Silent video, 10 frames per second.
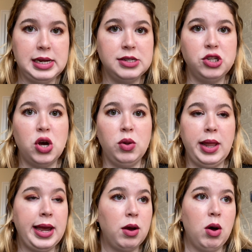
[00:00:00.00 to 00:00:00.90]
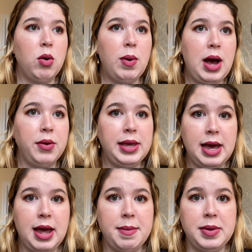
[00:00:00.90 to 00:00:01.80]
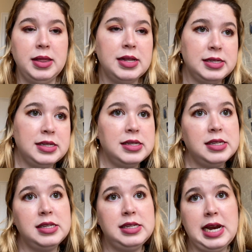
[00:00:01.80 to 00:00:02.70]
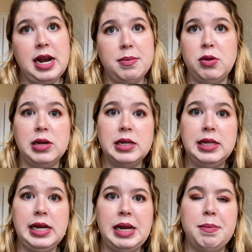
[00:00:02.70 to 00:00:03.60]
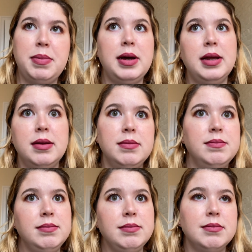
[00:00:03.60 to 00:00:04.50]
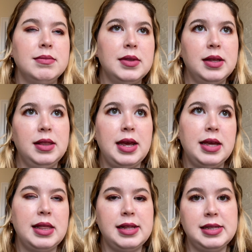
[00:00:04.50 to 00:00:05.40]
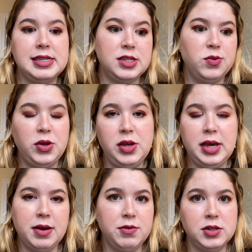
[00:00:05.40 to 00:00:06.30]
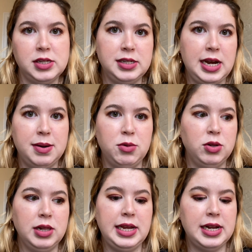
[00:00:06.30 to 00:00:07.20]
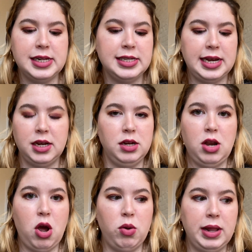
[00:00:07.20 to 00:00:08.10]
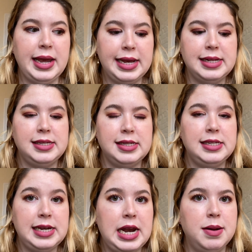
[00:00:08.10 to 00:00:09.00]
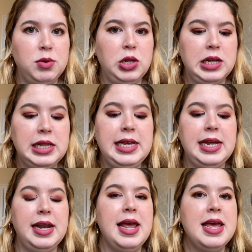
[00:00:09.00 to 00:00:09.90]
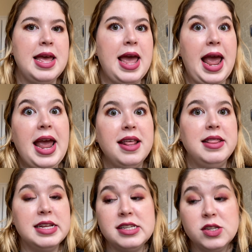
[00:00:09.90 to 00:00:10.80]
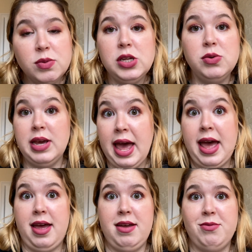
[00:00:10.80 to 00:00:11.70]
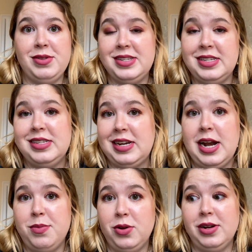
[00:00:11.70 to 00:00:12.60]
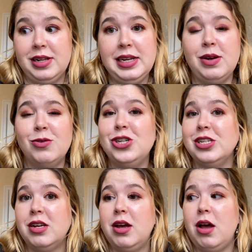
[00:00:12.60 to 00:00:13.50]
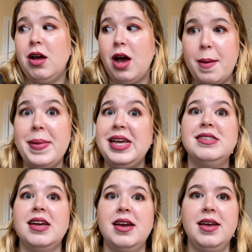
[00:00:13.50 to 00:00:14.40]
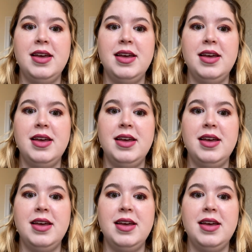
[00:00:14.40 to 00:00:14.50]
is no like, oh wow, yeah, I mean, this is sustainable and clean, but like that this is what you get for sustainable and clean. It's like, no, like it's sustainable and clean, and this is what you get with sustainable and clean, which is amazing.